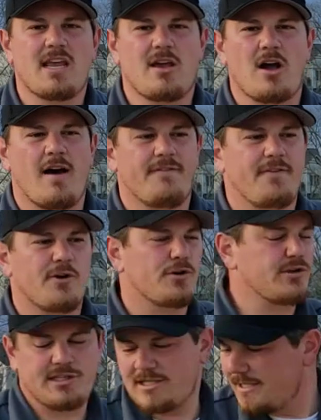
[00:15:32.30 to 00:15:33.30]
take off
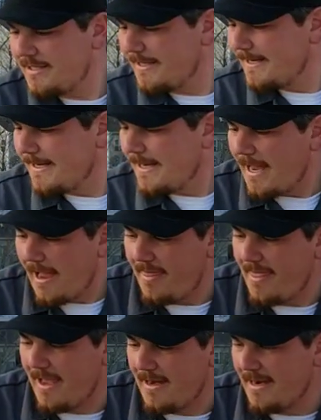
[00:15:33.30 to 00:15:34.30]
first,
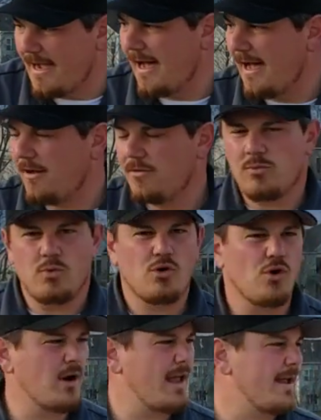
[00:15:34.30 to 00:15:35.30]
and then uh, we'll
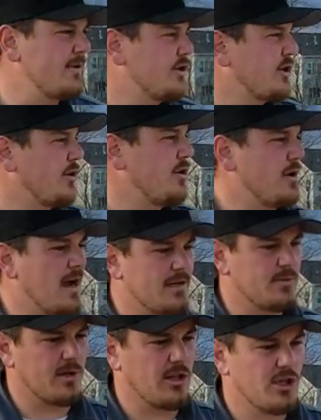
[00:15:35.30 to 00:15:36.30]
go ahead and show you
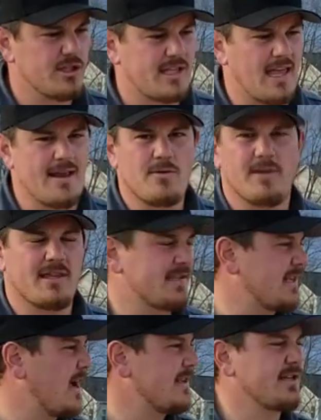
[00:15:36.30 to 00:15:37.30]
guys what it looks like with the
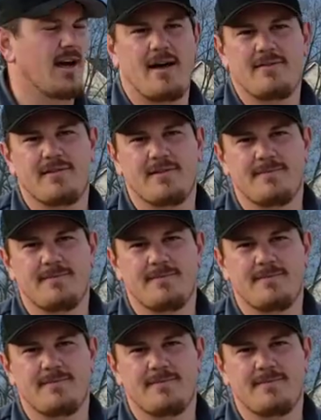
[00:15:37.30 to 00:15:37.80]
sides off.